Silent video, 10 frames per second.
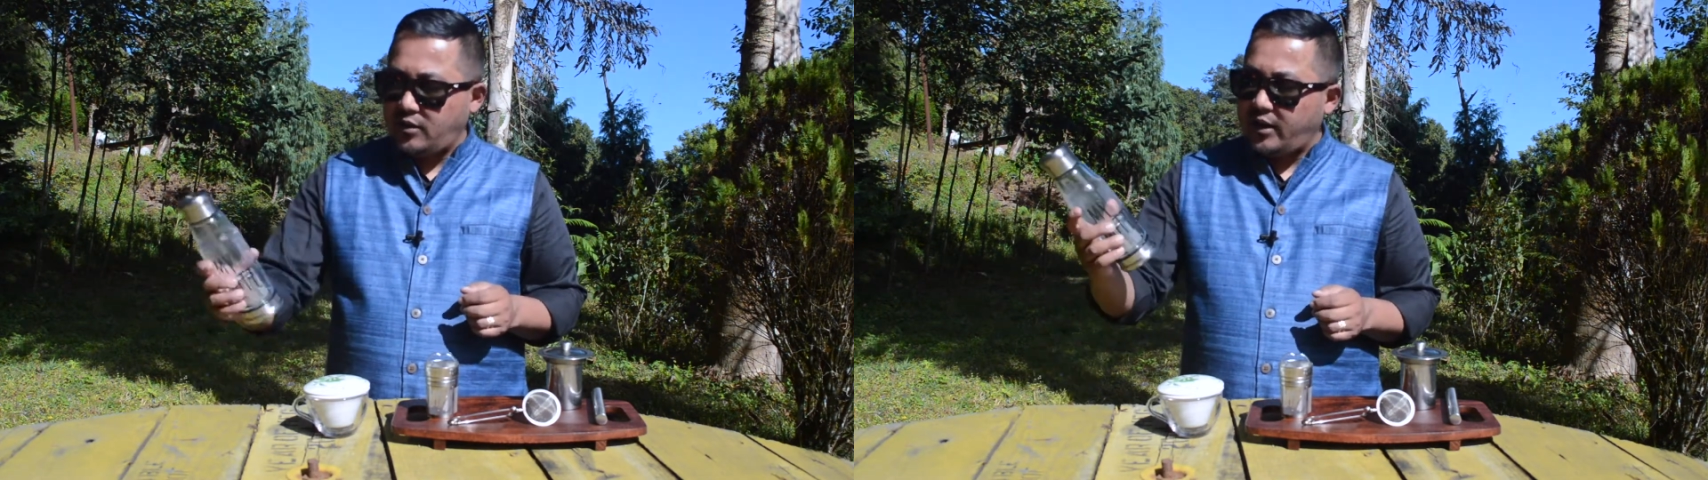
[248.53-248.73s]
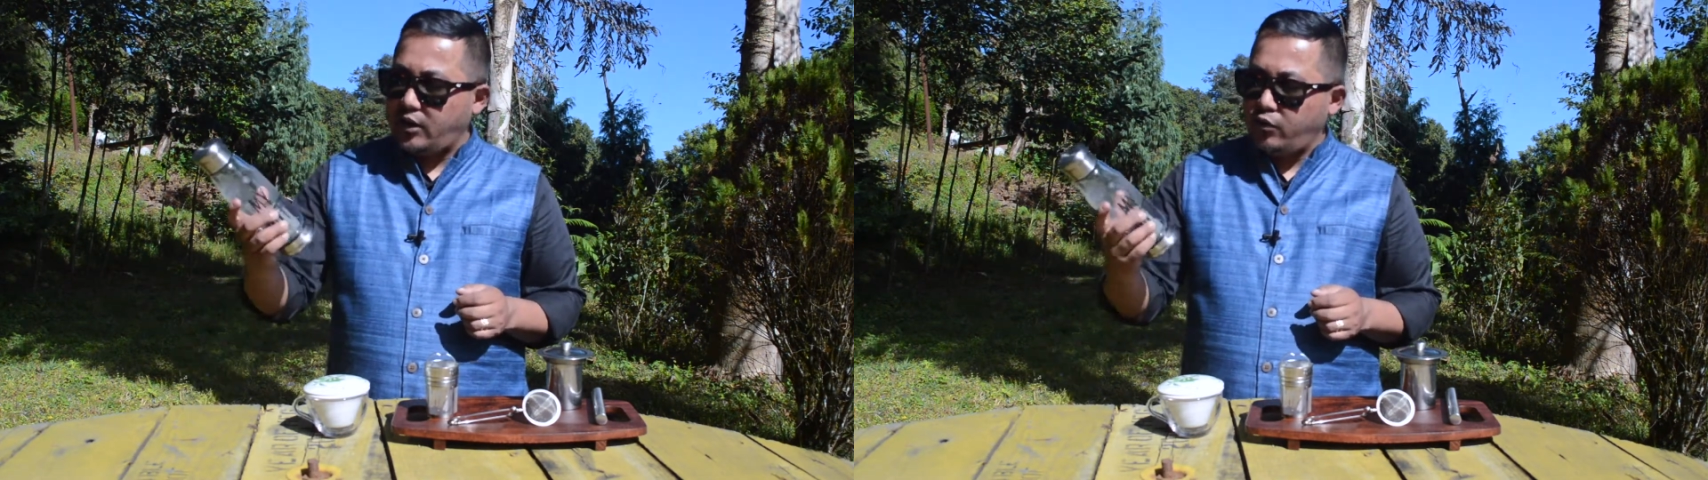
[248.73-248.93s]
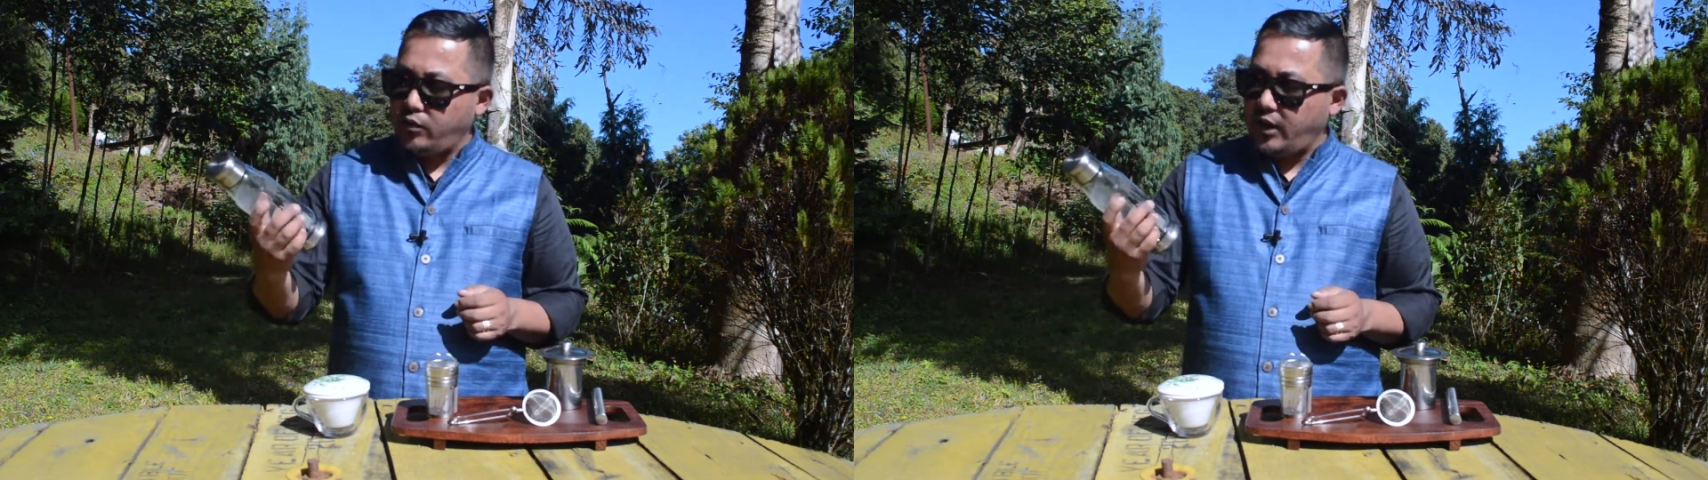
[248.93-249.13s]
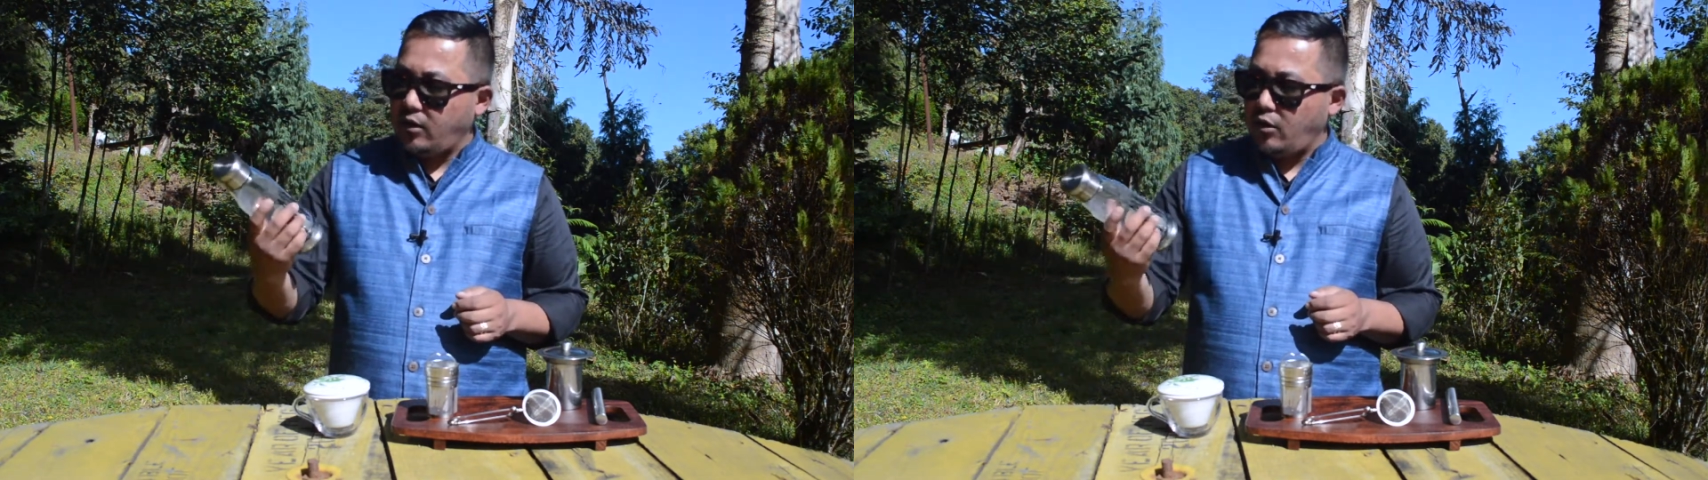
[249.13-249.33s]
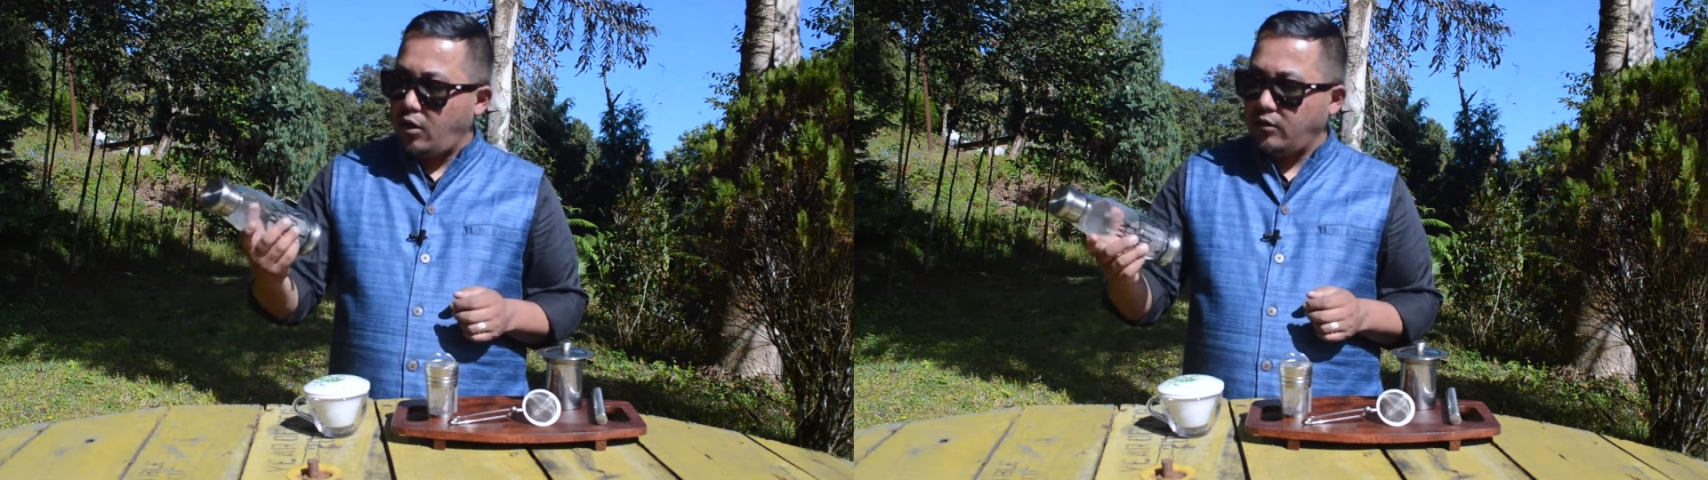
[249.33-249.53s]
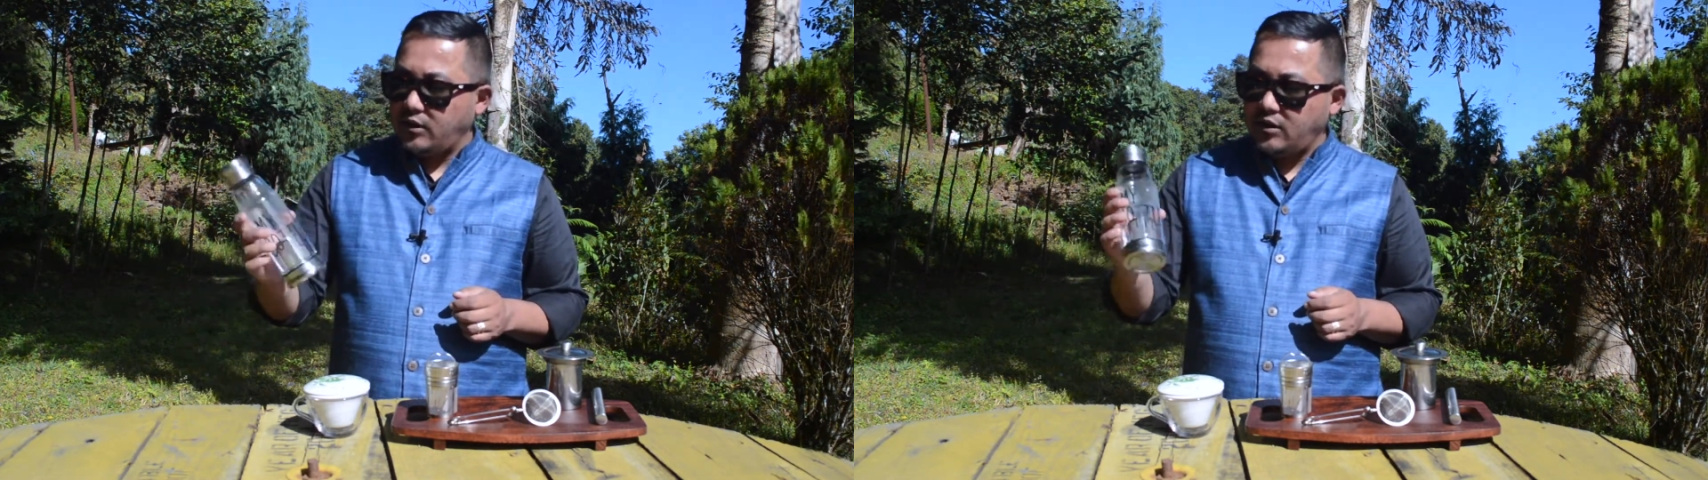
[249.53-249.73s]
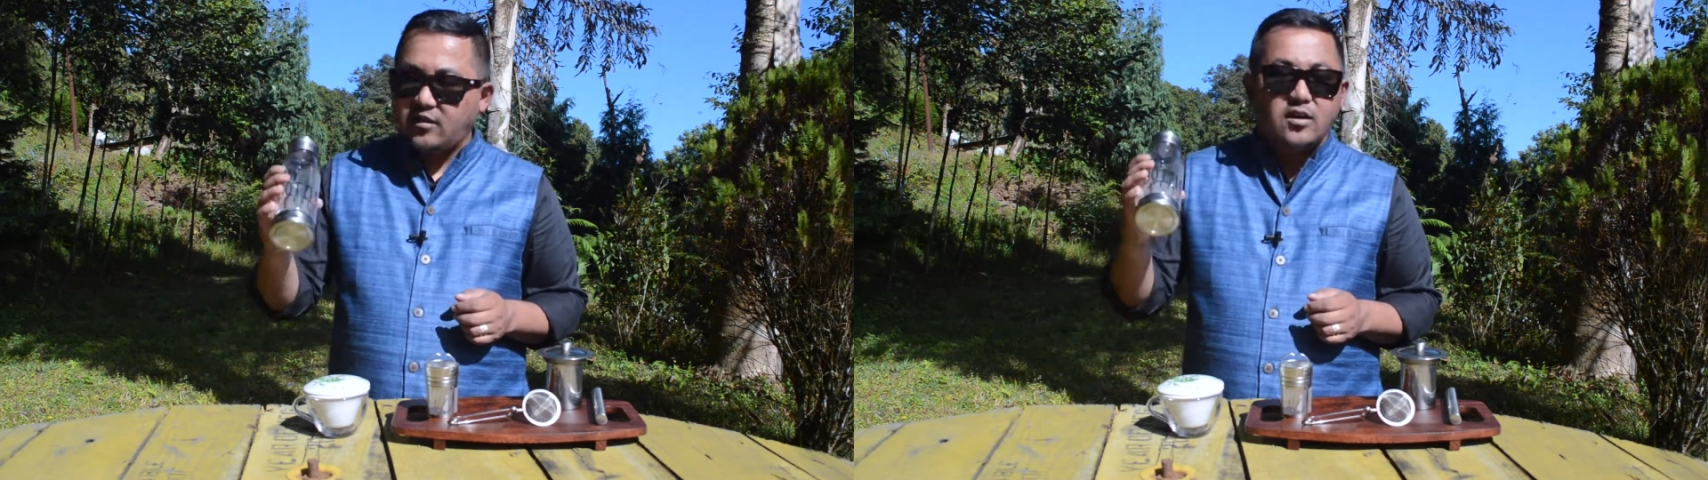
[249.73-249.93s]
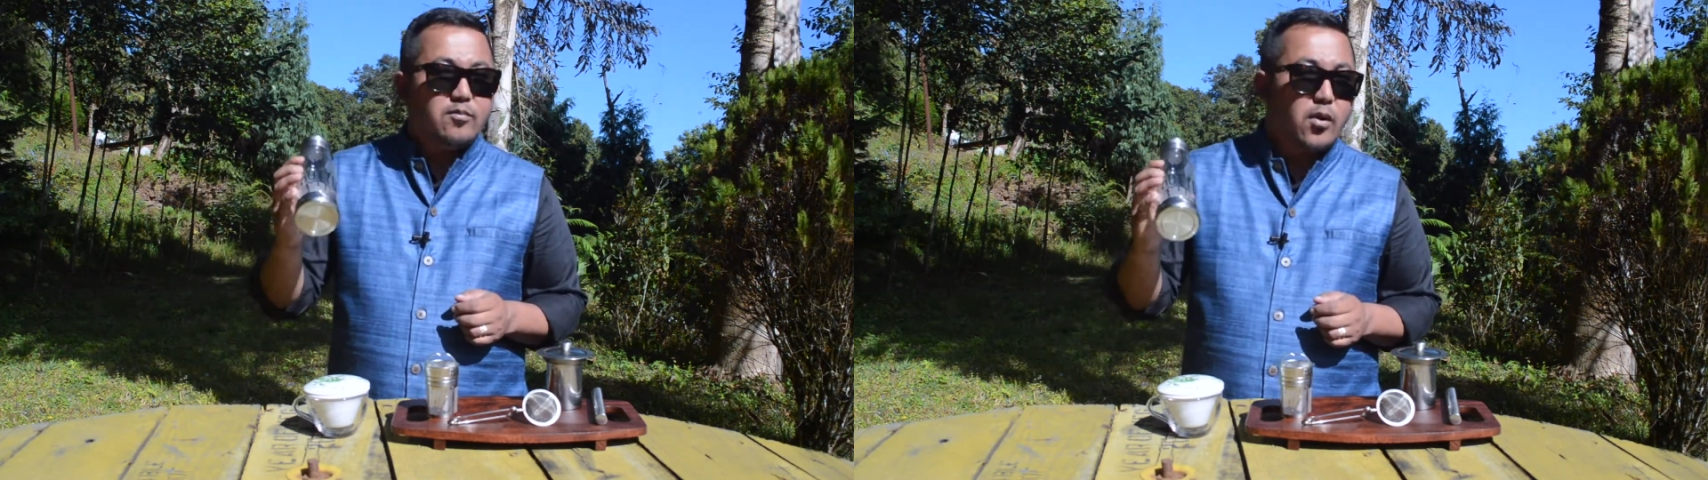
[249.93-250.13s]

like, you get a lot of these kind of